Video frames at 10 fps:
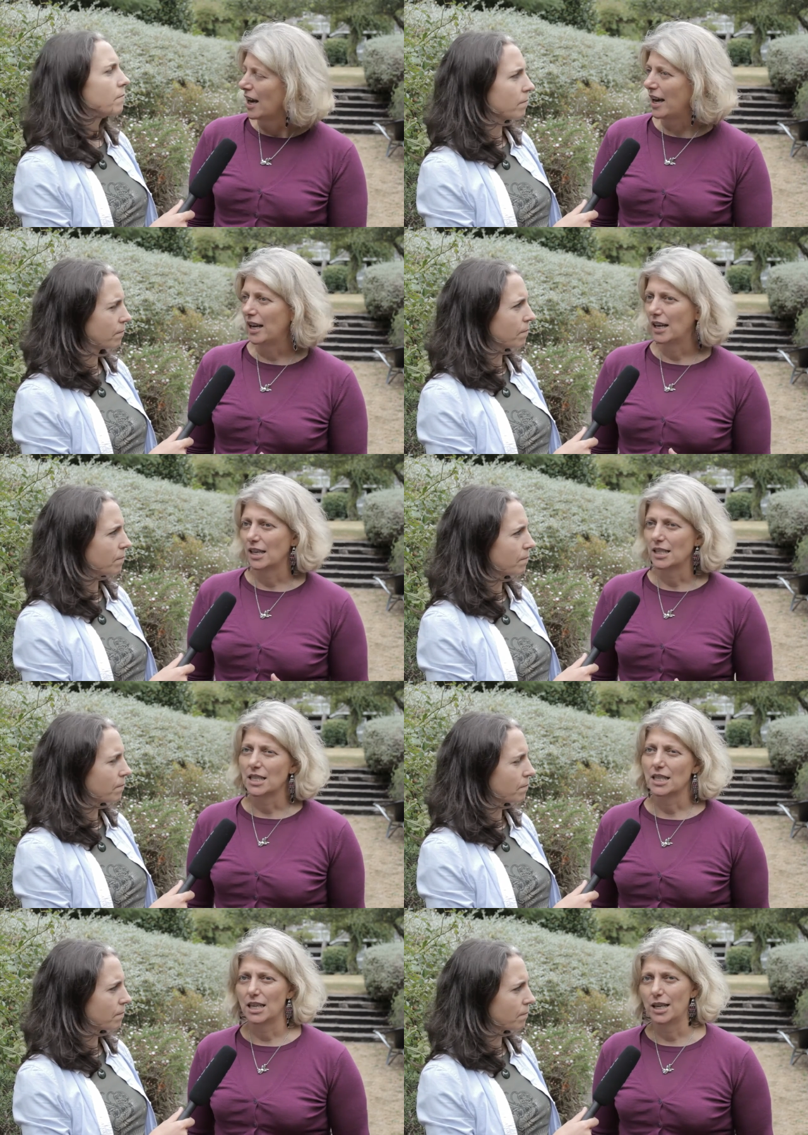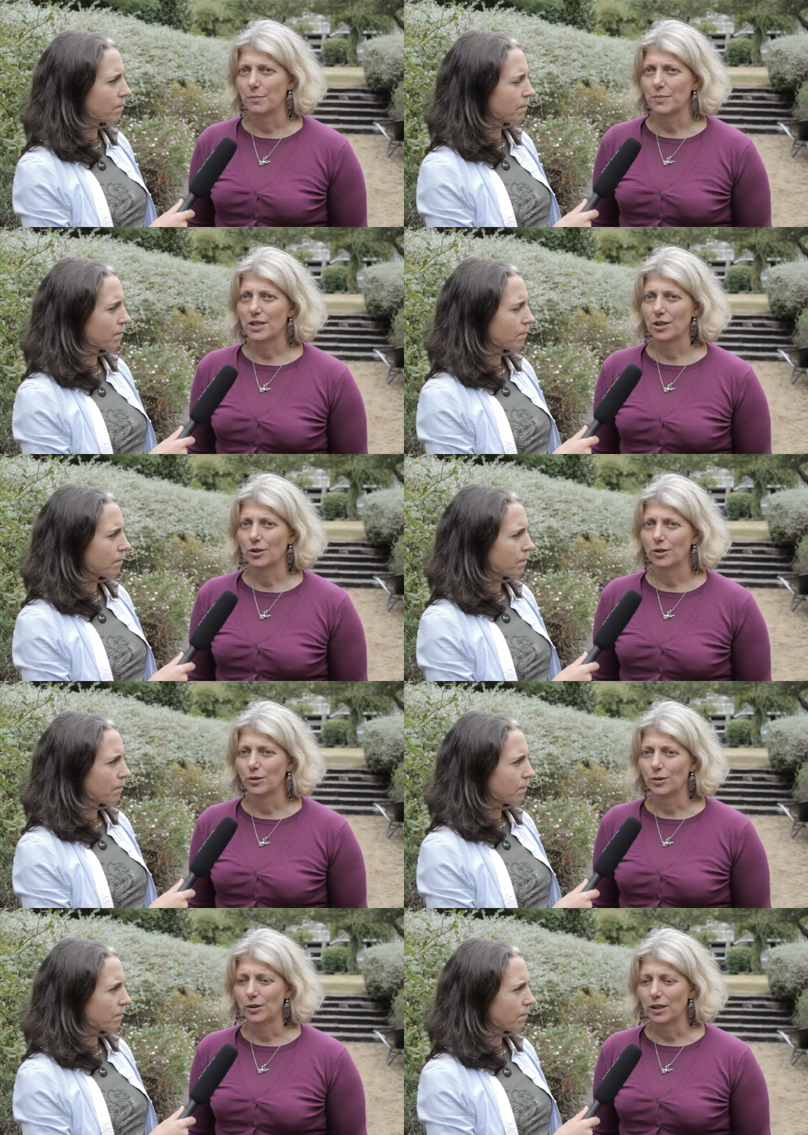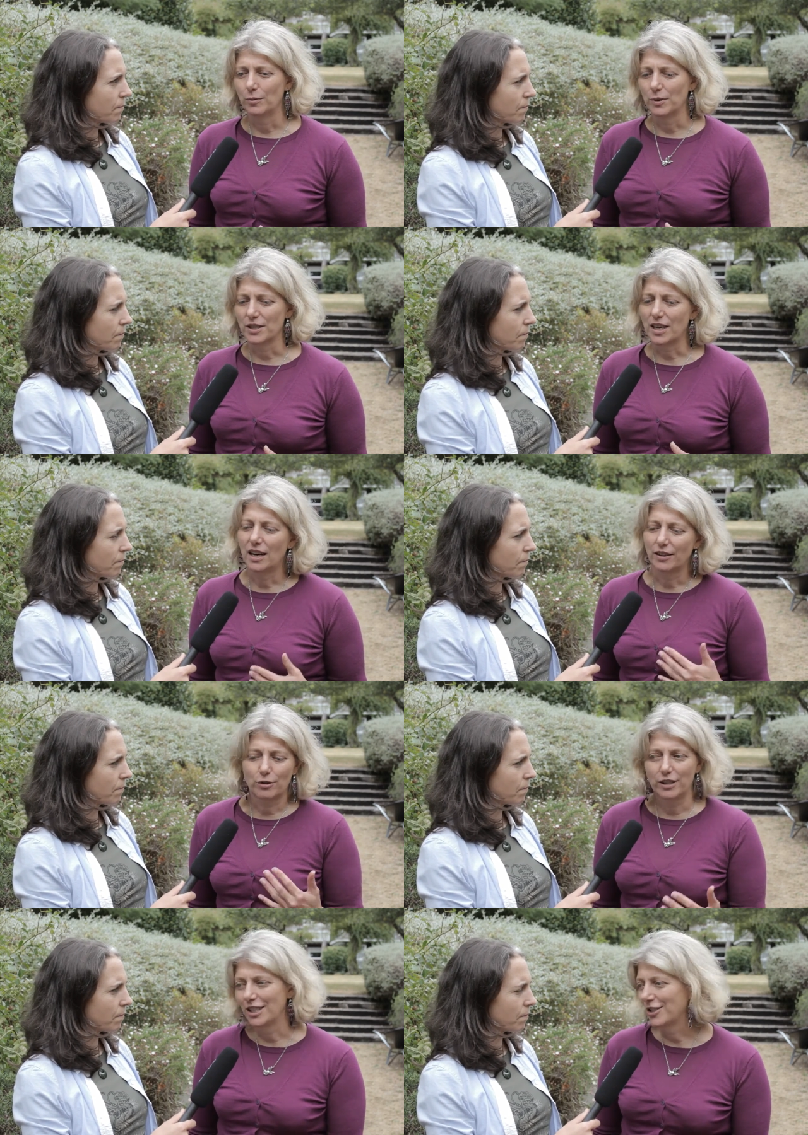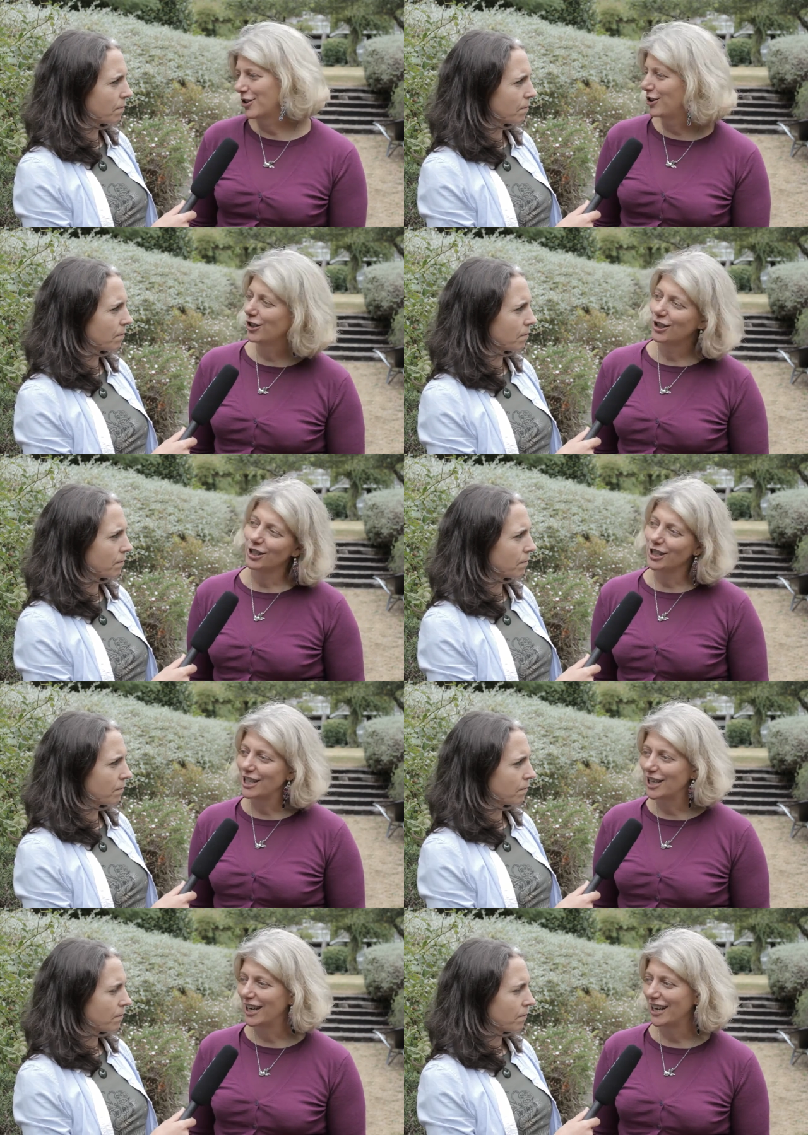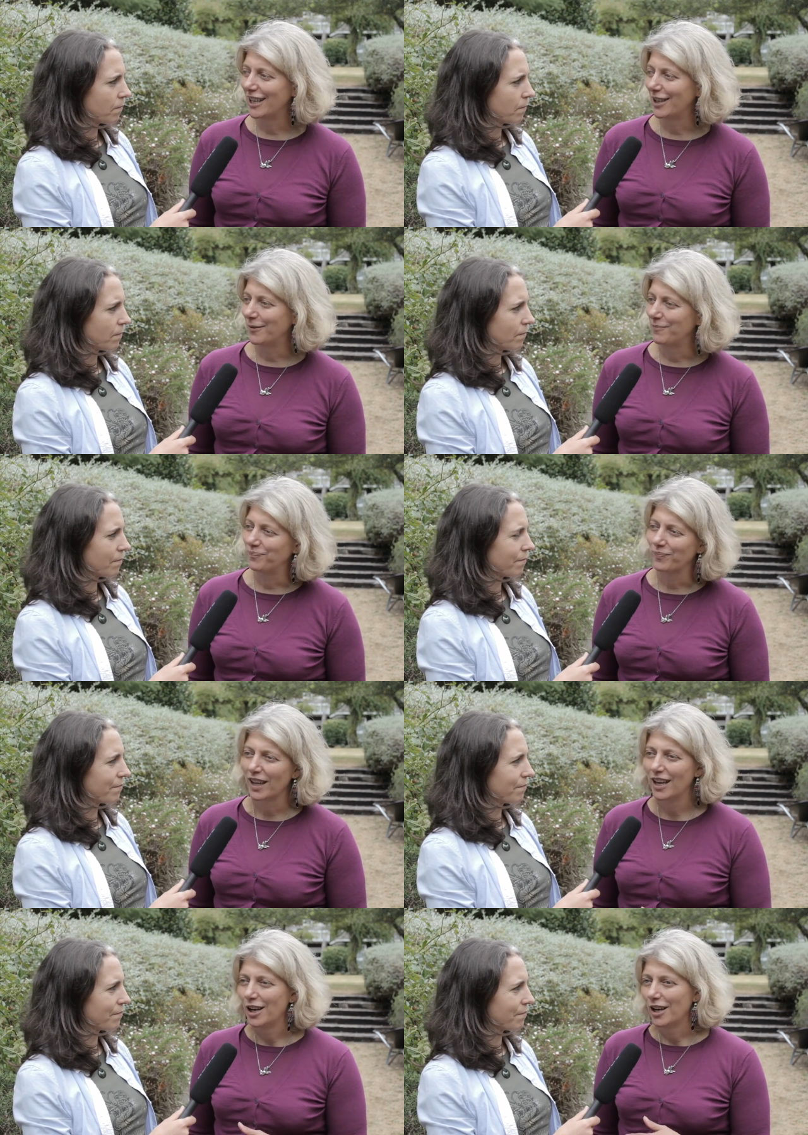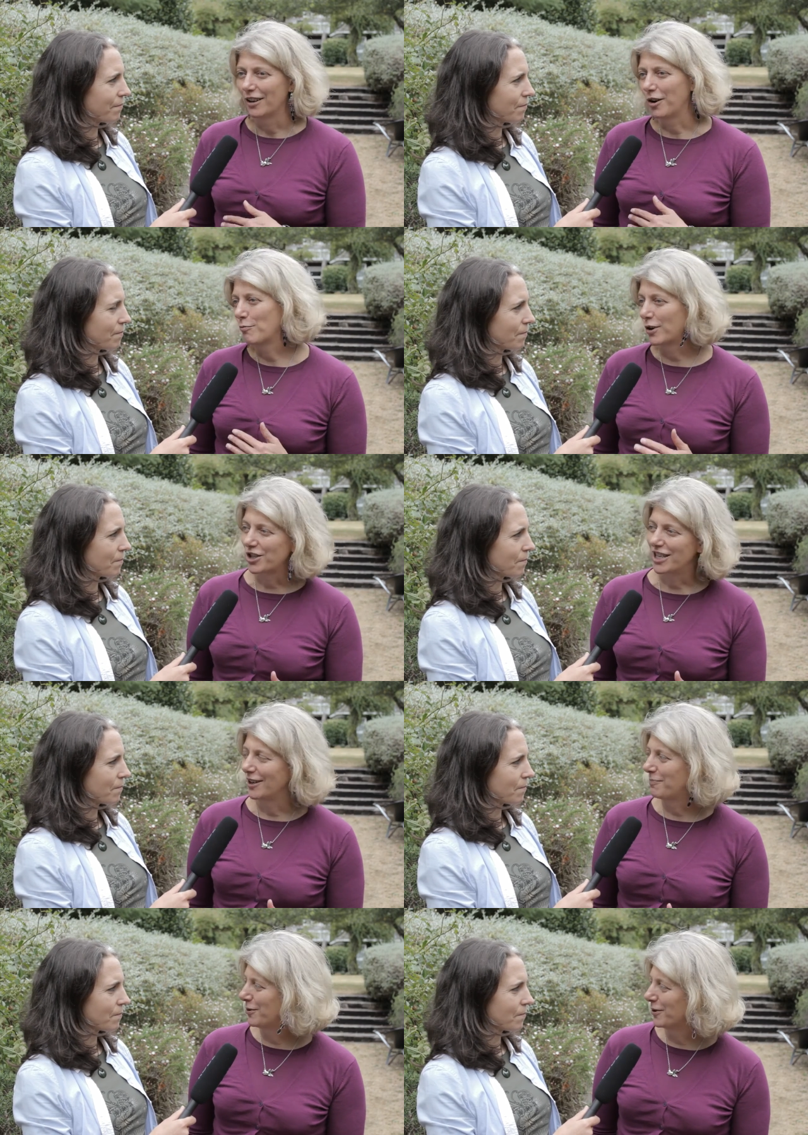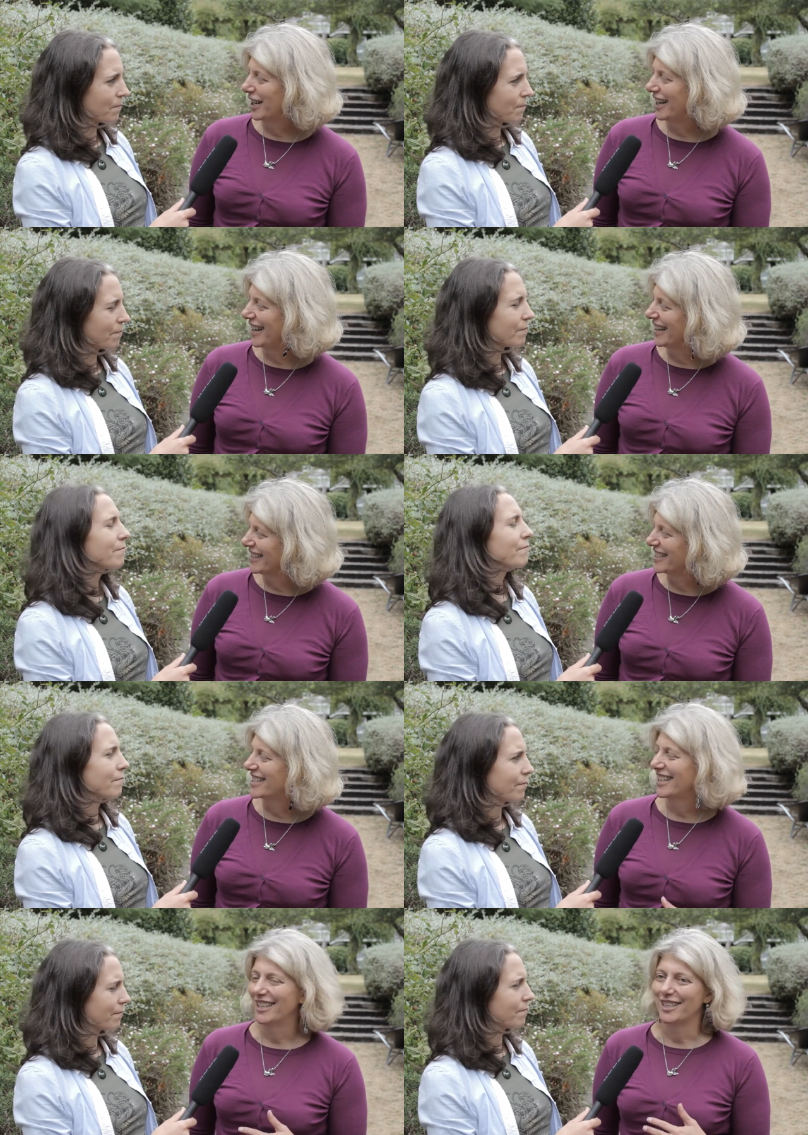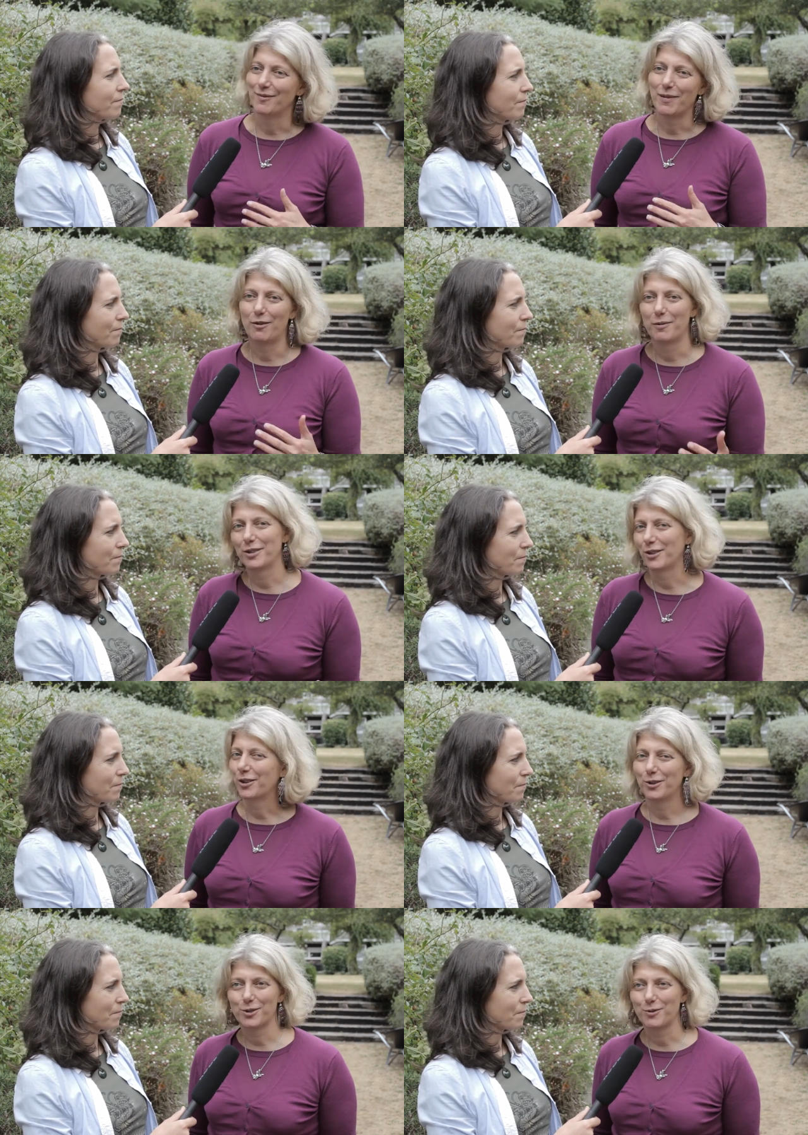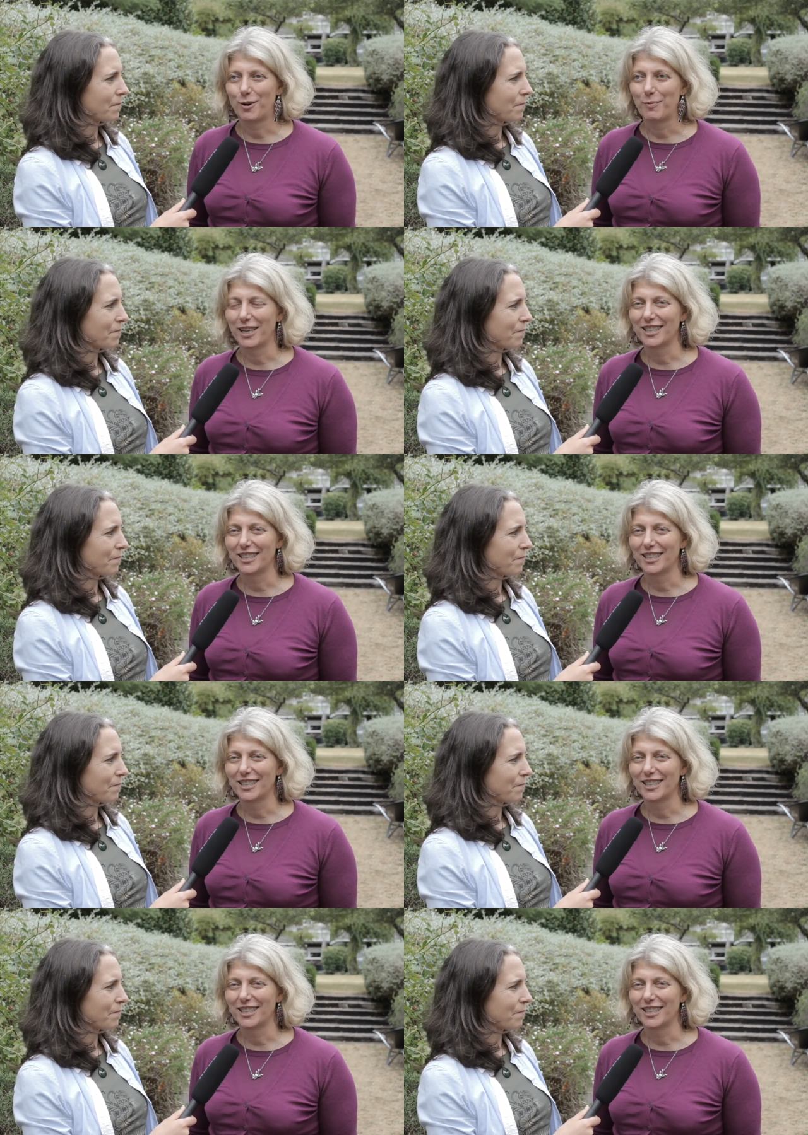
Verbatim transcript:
Speaker 1: And um, so it was kind of greed is good. Um, you know, Rich Dad, Poor Dad. Um, I remember doing a course with Robert